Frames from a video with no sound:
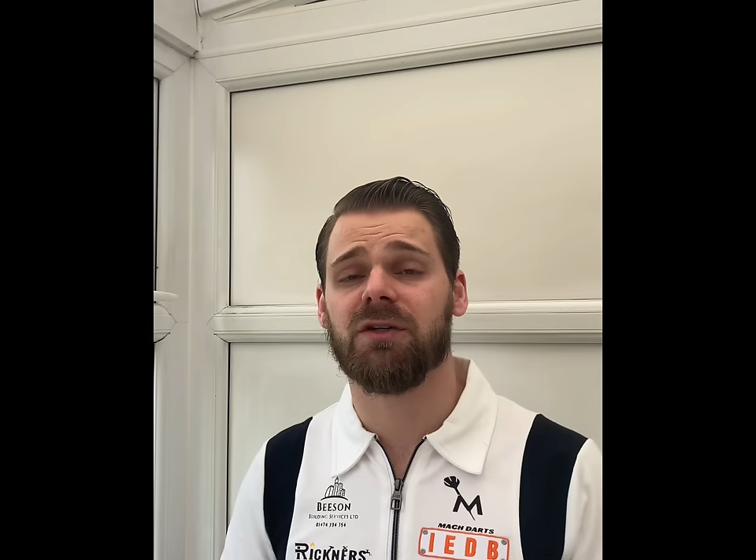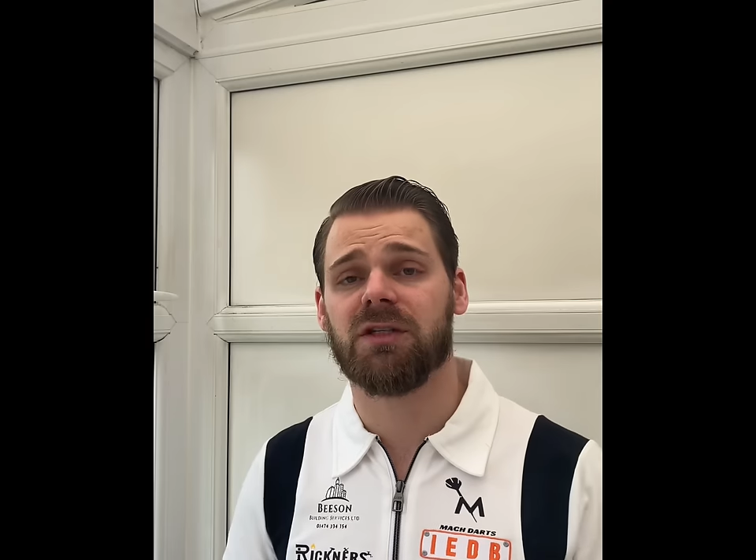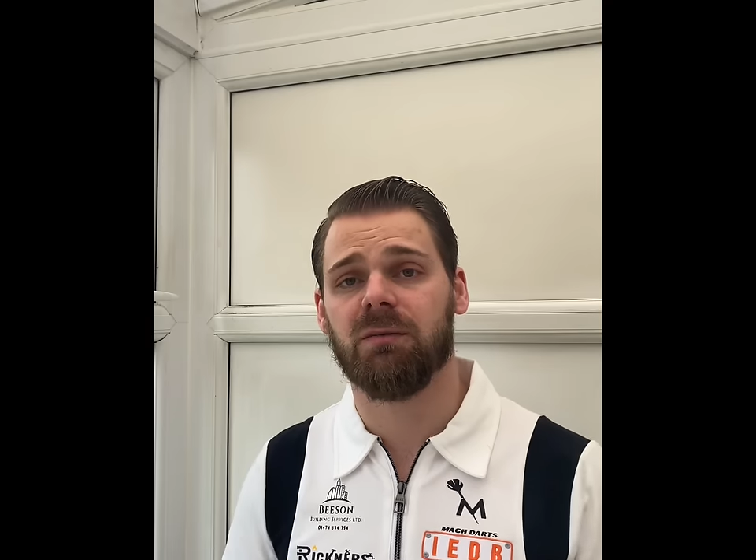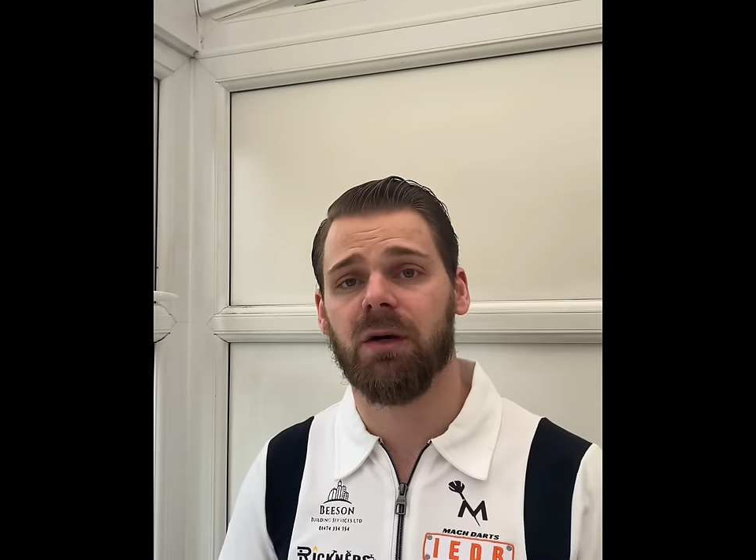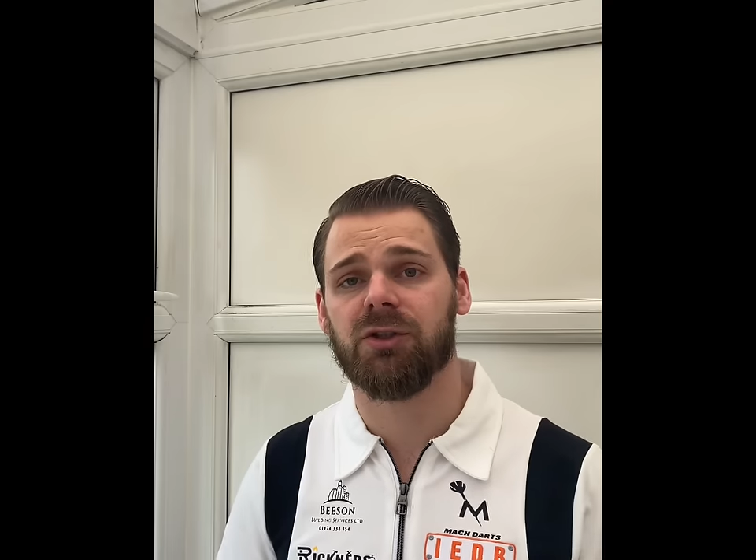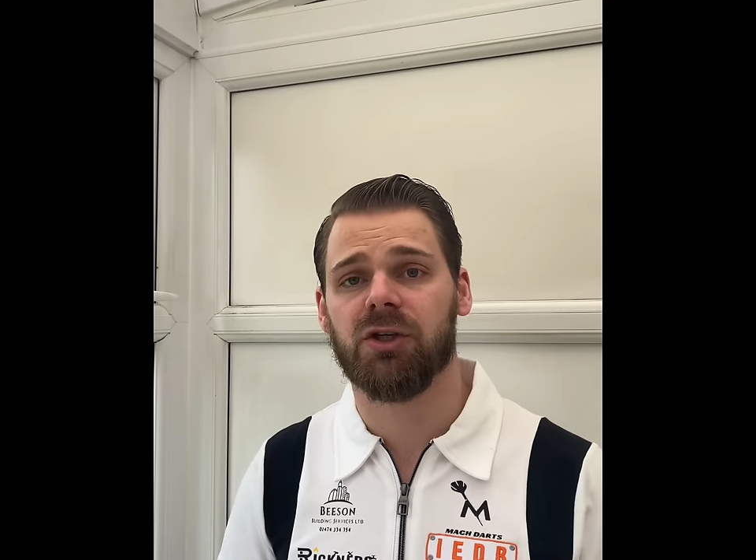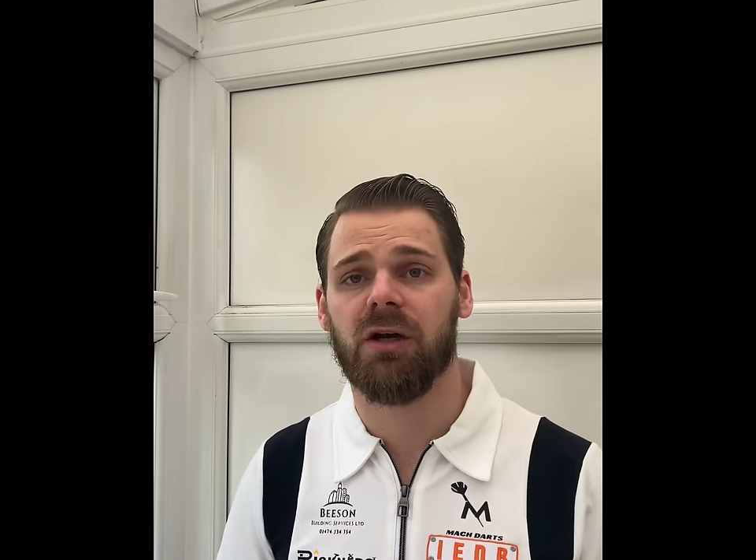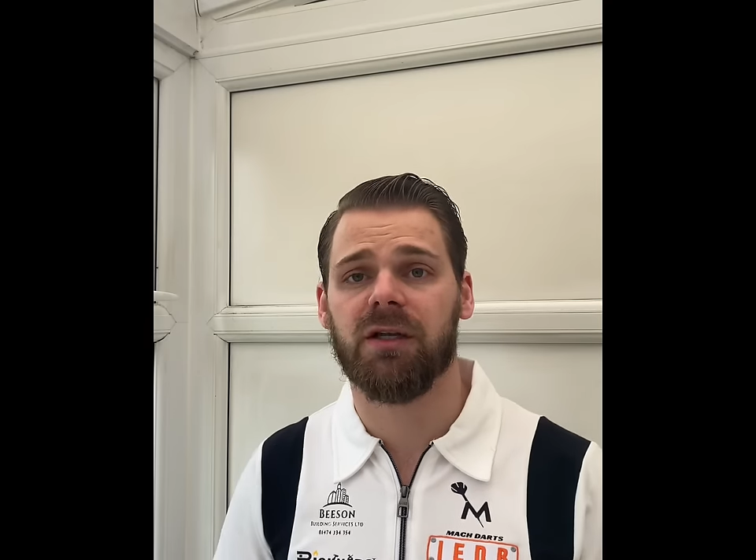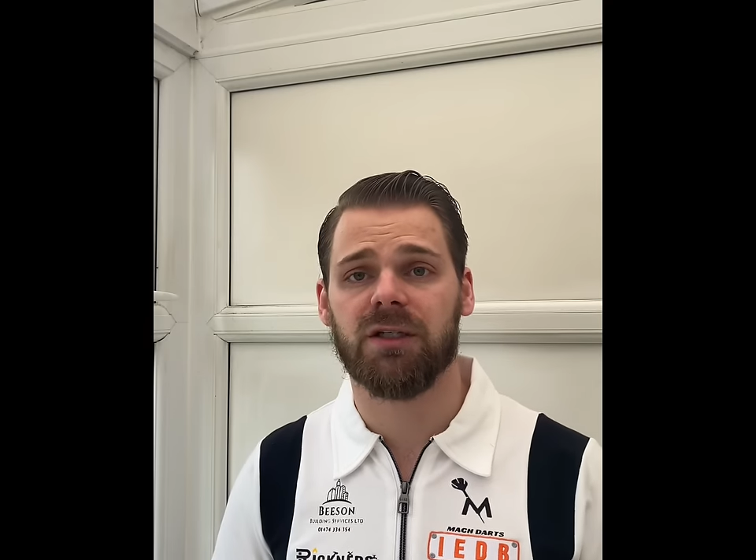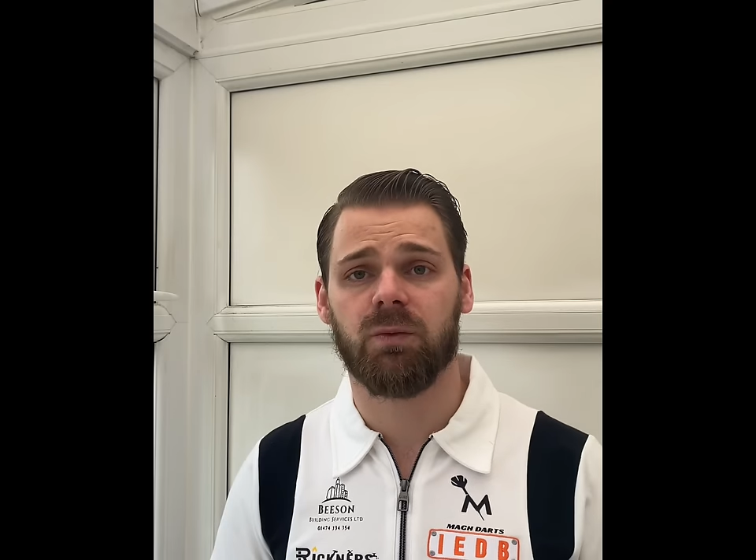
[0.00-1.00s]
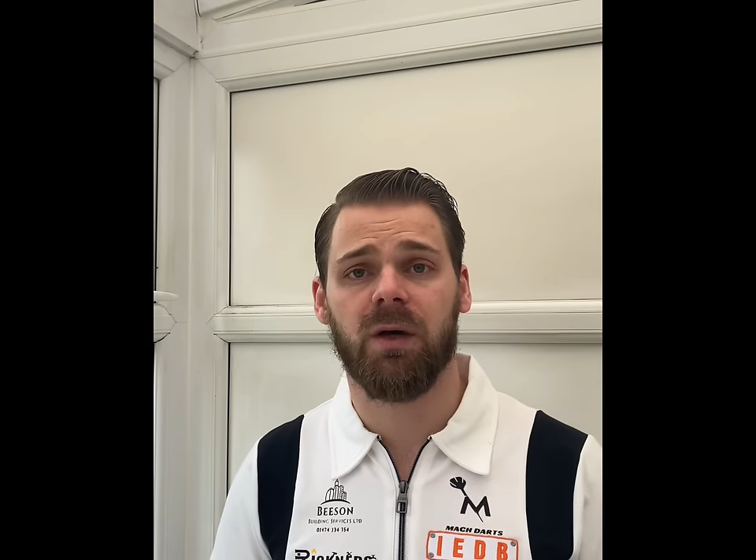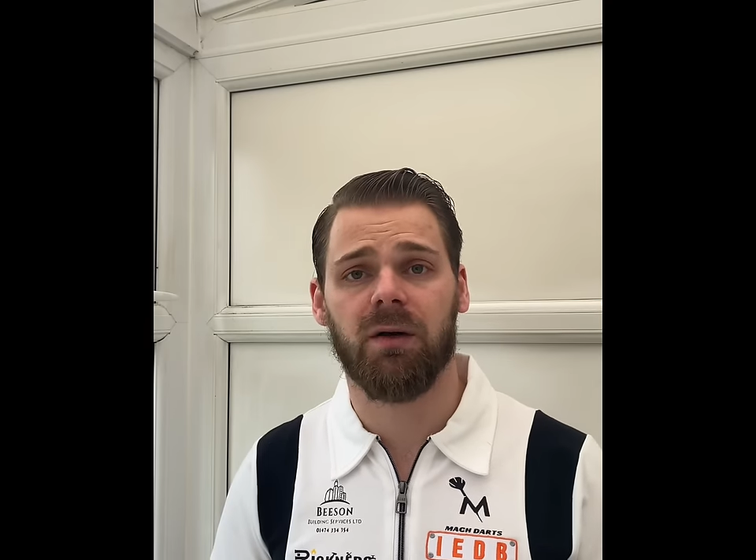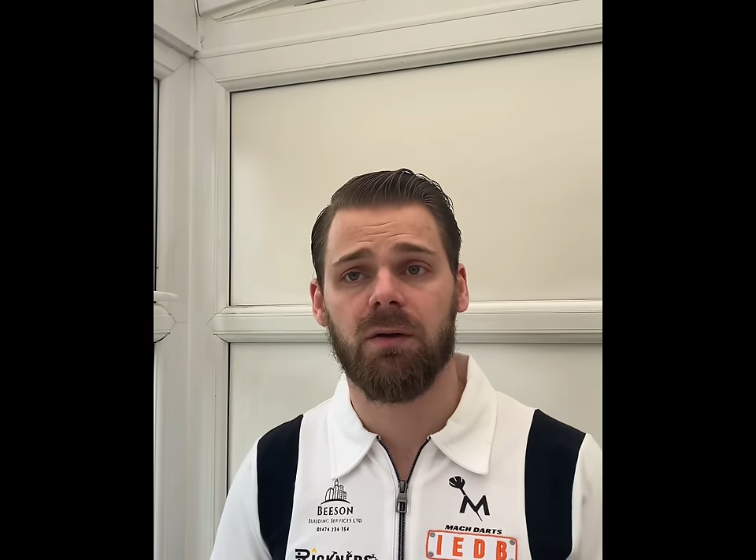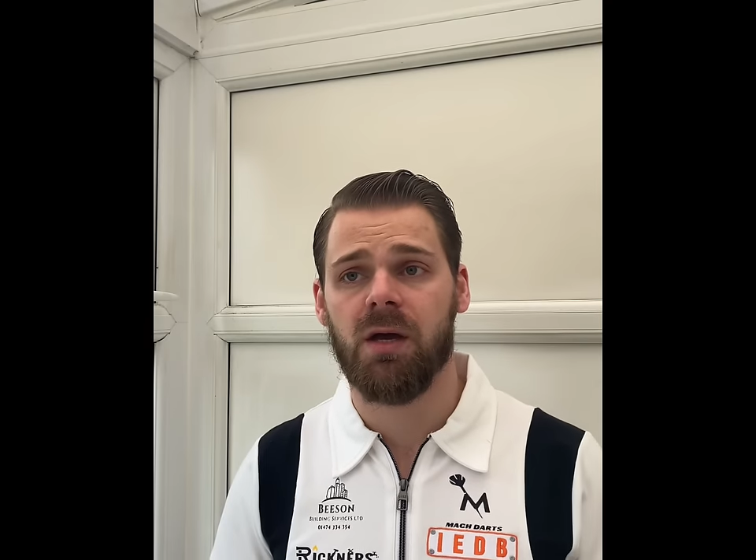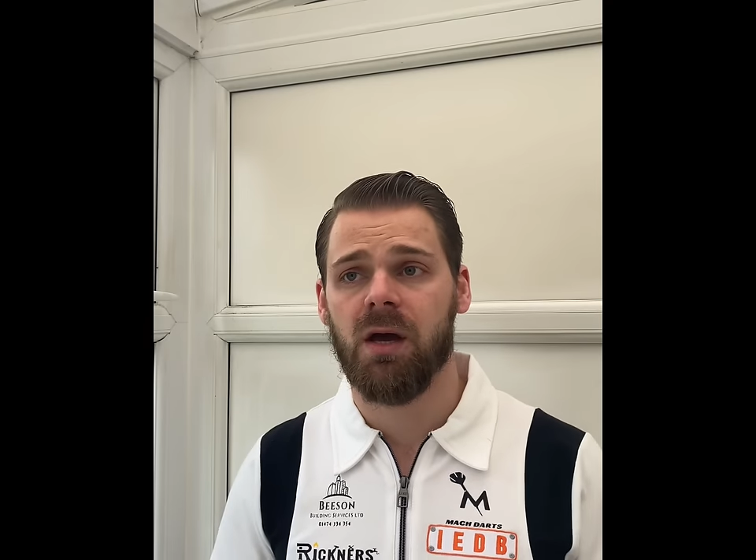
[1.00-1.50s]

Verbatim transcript: to my journey as well,